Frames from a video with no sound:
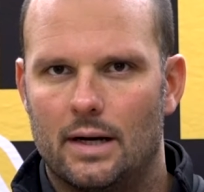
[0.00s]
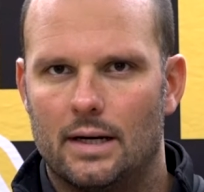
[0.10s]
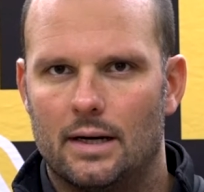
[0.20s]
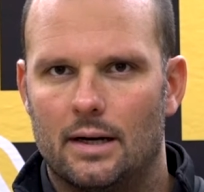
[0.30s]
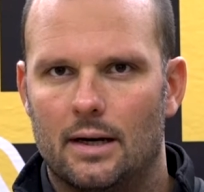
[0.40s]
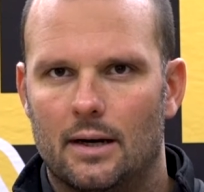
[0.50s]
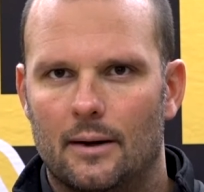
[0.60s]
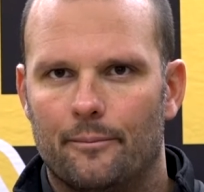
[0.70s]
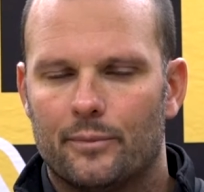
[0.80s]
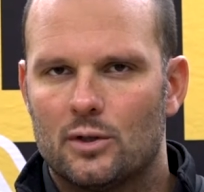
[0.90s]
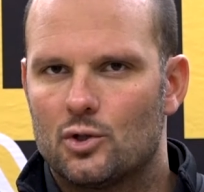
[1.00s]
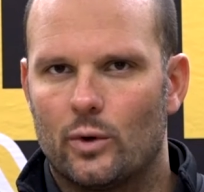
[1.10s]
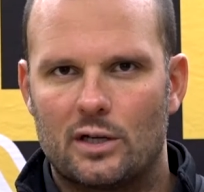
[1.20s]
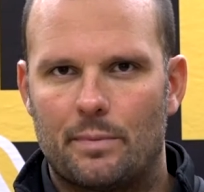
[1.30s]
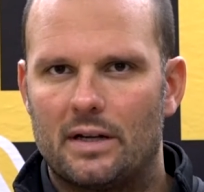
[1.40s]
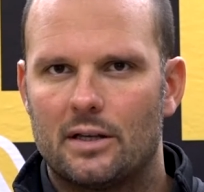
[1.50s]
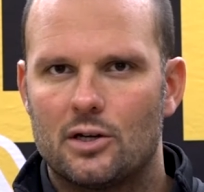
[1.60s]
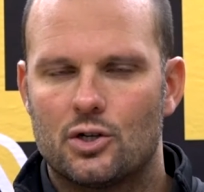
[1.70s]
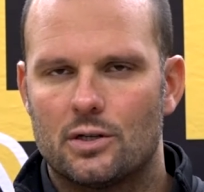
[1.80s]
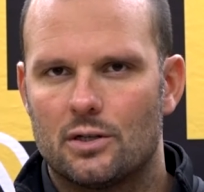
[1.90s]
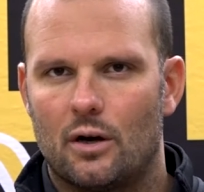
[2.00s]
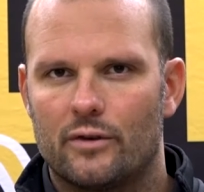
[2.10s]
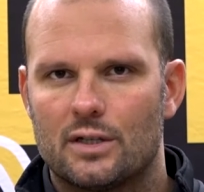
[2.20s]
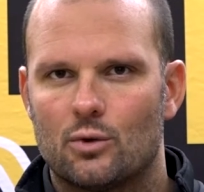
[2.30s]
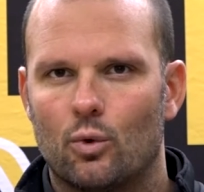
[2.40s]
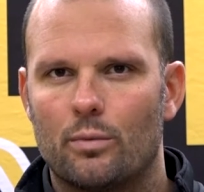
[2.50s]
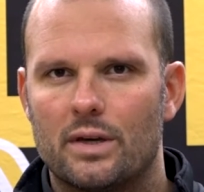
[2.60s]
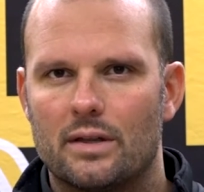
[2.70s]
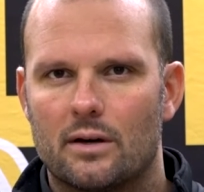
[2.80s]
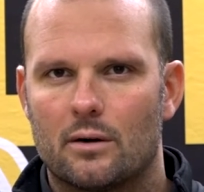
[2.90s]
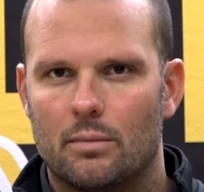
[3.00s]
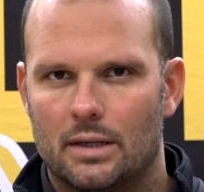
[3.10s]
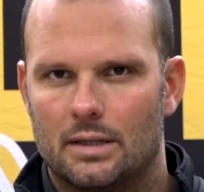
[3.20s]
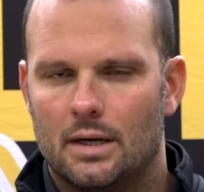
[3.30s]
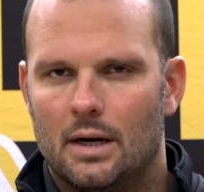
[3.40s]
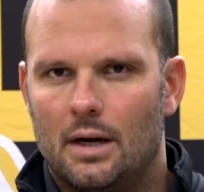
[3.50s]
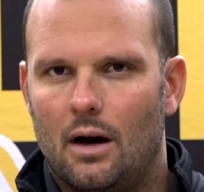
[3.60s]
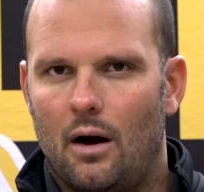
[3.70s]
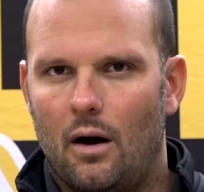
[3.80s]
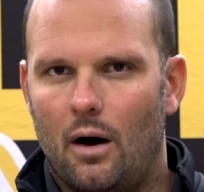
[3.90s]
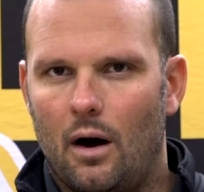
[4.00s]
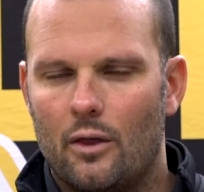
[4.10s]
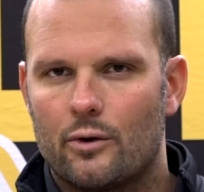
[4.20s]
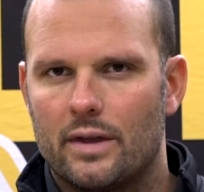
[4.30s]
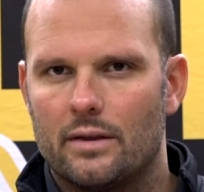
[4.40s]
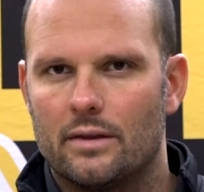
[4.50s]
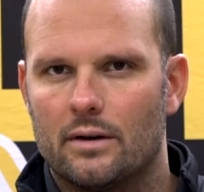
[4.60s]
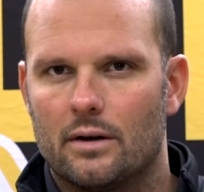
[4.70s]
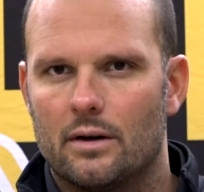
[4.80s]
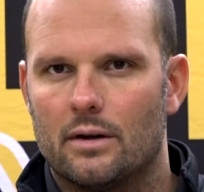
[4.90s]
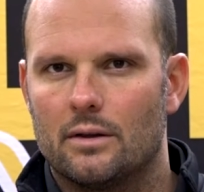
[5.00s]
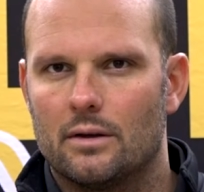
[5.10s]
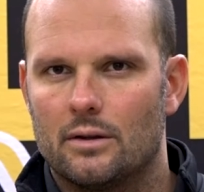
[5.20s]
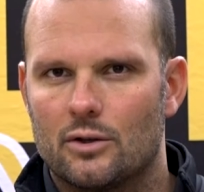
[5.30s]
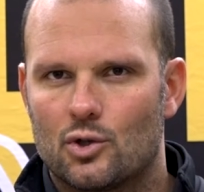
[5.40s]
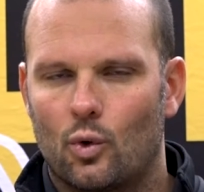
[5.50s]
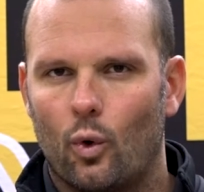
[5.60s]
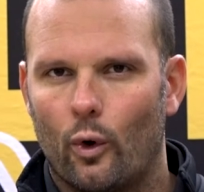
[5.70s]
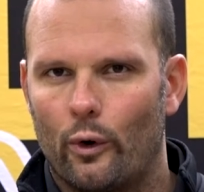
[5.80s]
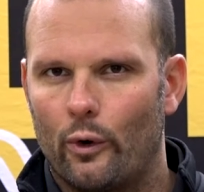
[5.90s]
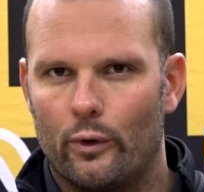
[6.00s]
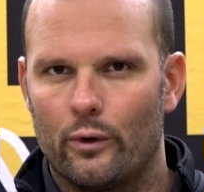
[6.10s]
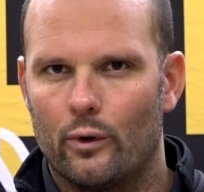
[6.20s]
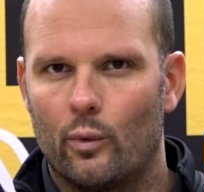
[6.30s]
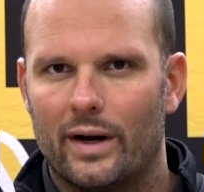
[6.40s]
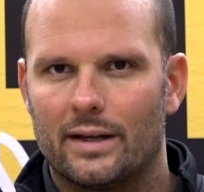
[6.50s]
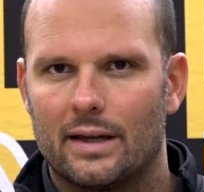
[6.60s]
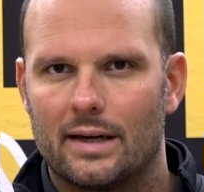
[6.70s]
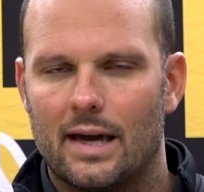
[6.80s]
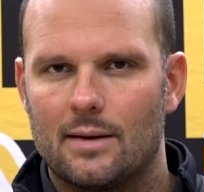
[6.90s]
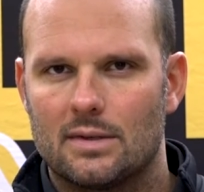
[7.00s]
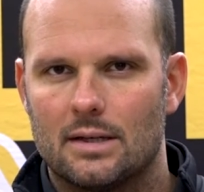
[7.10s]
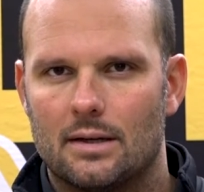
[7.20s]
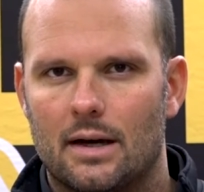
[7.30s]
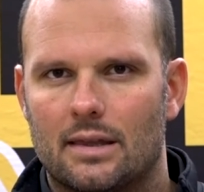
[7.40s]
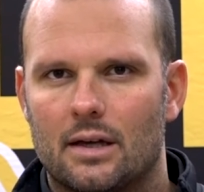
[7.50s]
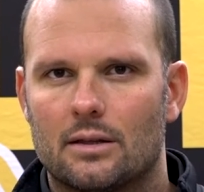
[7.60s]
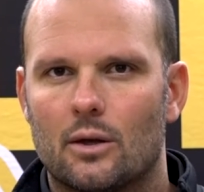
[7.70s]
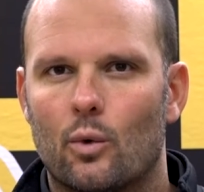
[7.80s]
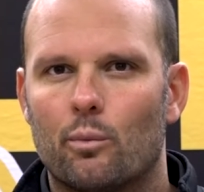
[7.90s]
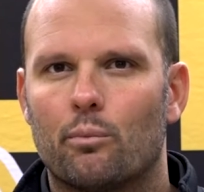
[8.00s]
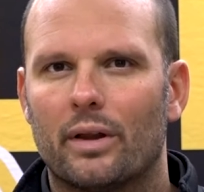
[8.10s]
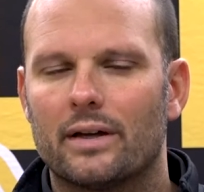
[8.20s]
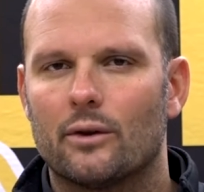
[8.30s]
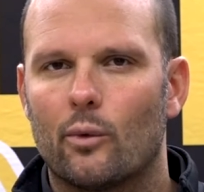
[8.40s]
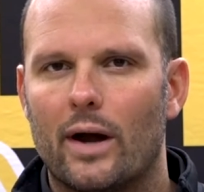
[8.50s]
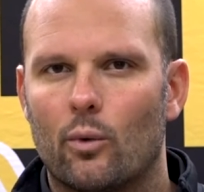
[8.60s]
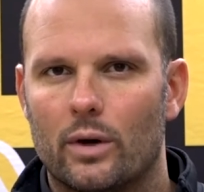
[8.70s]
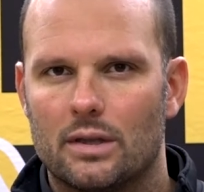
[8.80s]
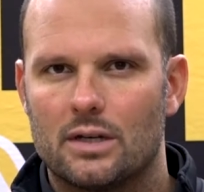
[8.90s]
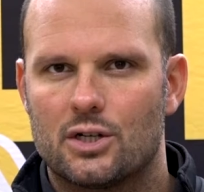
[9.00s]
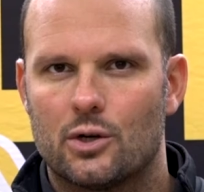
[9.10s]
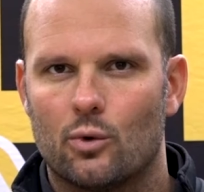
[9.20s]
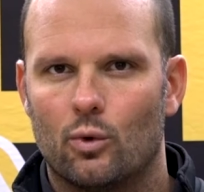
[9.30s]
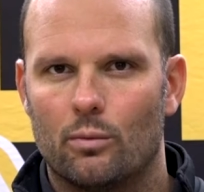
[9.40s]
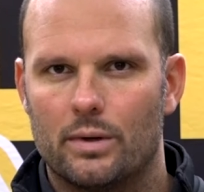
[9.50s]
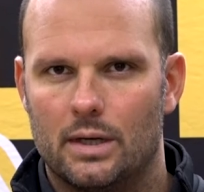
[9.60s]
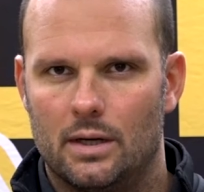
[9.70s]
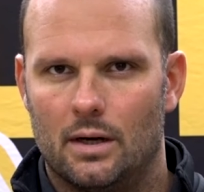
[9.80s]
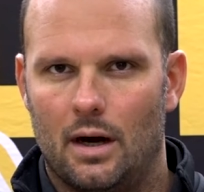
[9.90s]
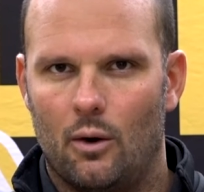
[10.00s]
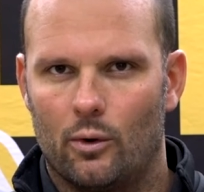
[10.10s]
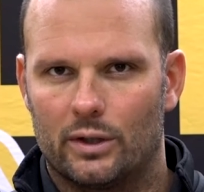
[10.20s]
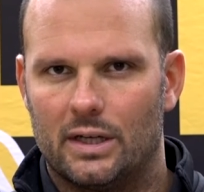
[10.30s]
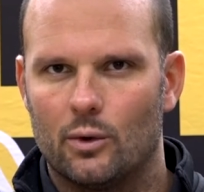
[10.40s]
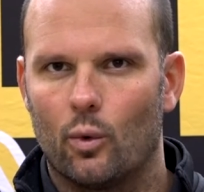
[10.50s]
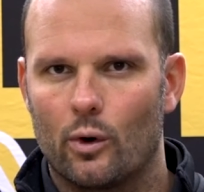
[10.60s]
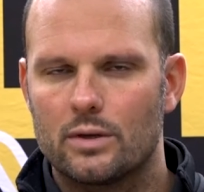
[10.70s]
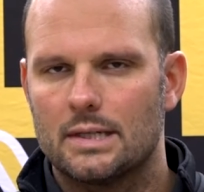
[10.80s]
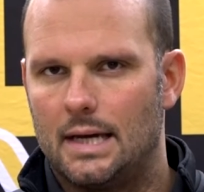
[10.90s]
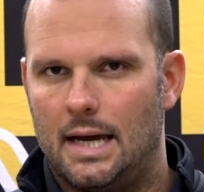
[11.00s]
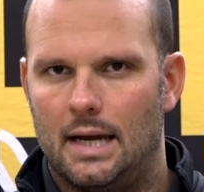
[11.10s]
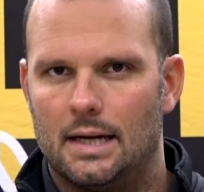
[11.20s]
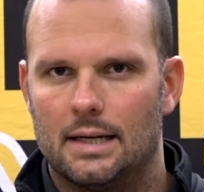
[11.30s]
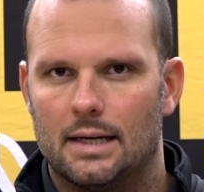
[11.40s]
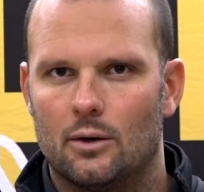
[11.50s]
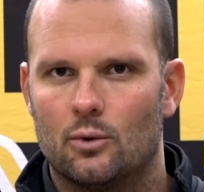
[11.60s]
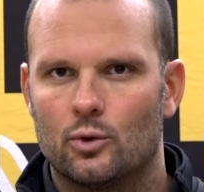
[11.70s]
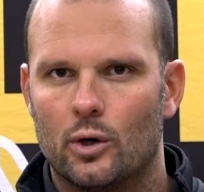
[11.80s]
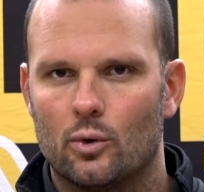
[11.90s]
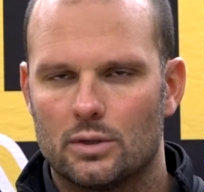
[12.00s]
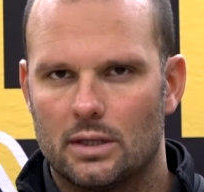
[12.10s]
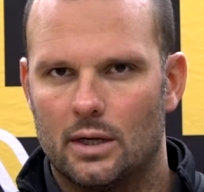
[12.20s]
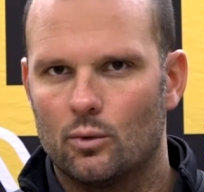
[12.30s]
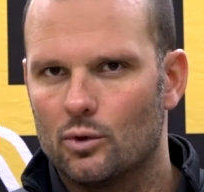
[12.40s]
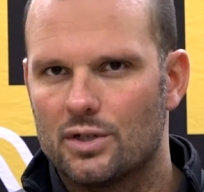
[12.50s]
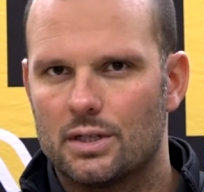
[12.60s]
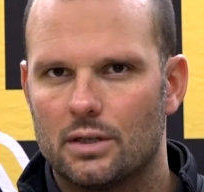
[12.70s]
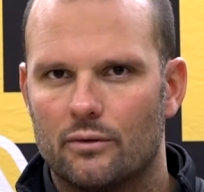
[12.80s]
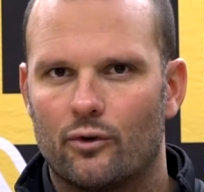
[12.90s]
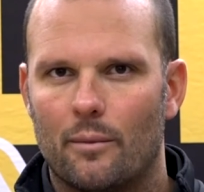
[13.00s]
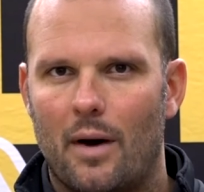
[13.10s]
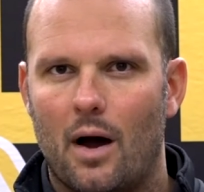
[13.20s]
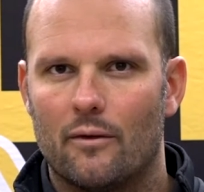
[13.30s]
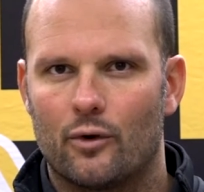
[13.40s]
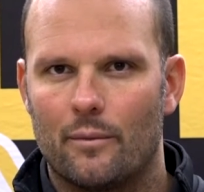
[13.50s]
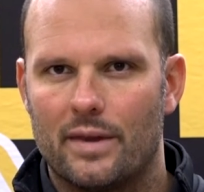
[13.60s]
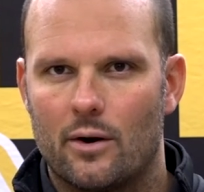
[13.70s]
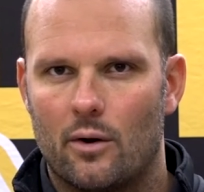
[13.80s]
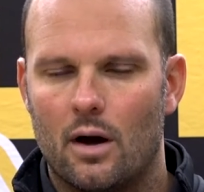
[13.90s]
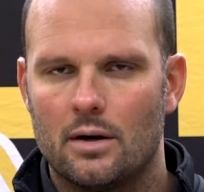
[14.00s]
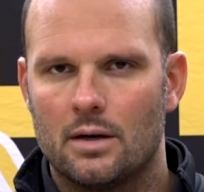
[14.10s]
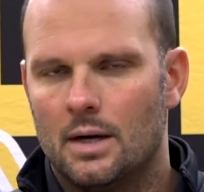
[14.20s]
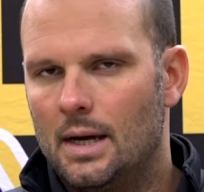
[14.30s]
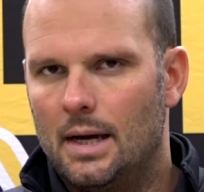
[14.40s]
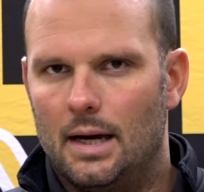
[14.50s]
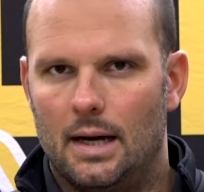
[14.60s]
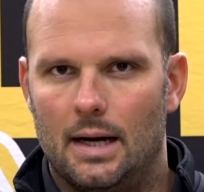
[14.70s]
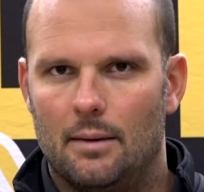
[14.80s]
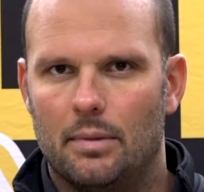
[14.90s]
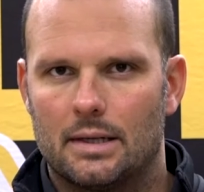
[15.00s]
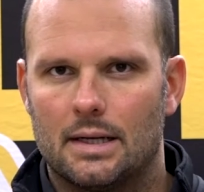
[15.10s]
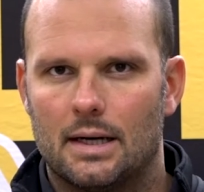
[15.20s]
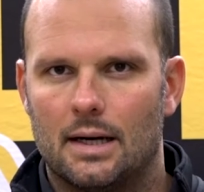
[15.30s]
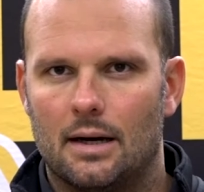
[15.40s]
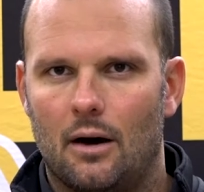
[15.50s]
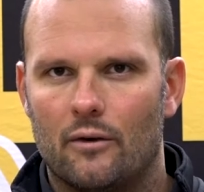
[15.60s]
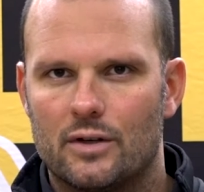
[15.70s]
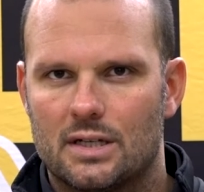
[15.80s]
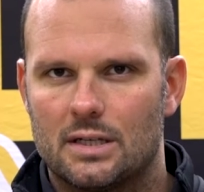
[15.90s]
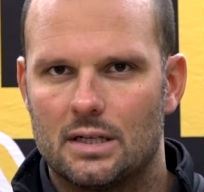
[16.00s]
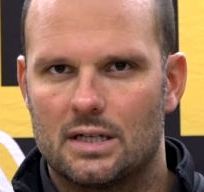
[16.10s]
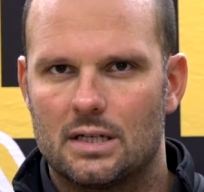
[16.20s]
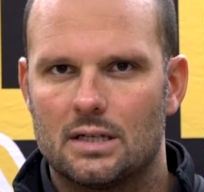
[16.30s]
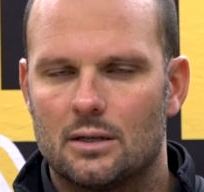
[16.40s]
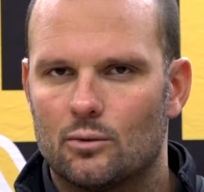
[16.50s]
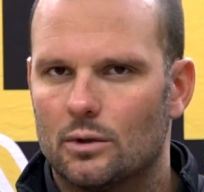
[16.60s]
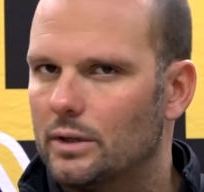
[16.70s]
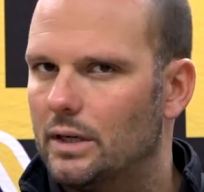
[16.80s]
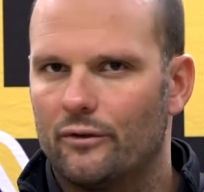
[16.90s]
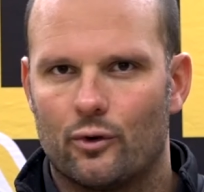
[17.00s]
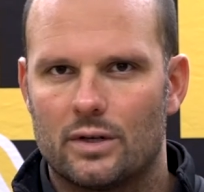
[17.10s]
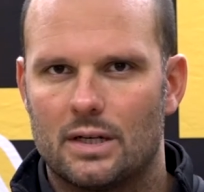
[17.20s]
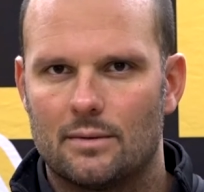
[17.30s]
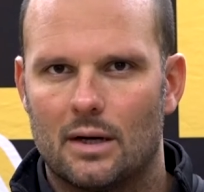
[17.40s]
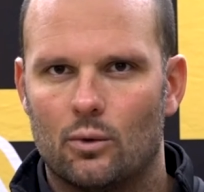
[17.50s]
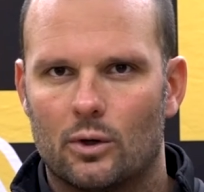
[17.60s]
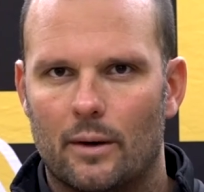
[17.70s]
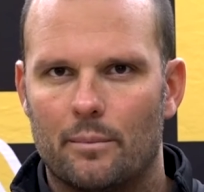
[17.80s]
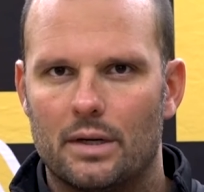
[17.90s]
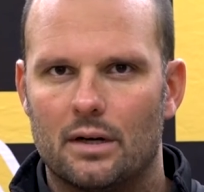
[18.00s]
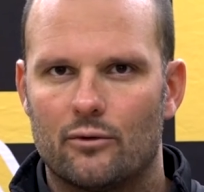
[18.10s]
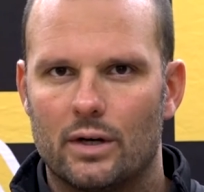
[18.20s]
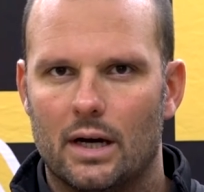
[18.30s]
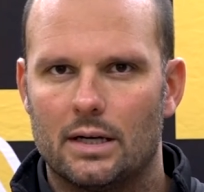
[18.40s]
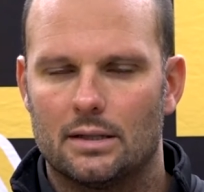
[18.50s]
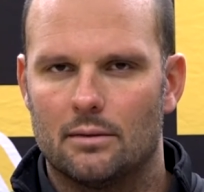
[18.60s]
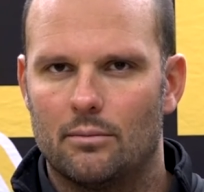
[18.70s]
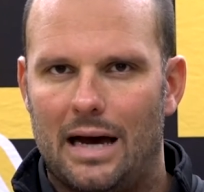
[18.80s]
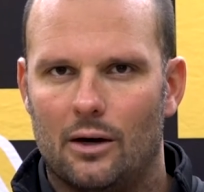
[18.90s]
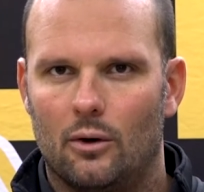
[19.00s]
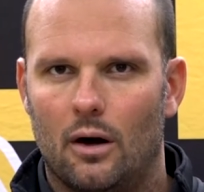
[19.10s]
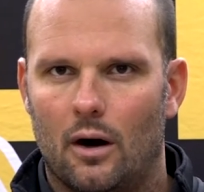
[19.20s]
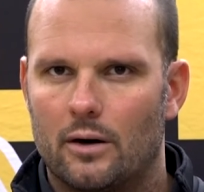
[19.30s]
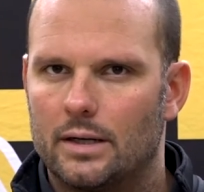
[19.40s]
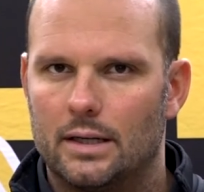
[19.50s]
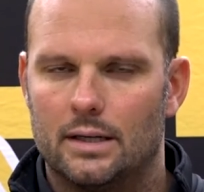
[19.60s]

Uh, so expectations obviously will be there, but other than the, the, the score or the winning the games, I think the playing the right way this year will be our key words. And who knows? And then we'll see from uh, from there on. Uh, but uh, obviously, this season we're looking for a team that will compete every night and battle hard.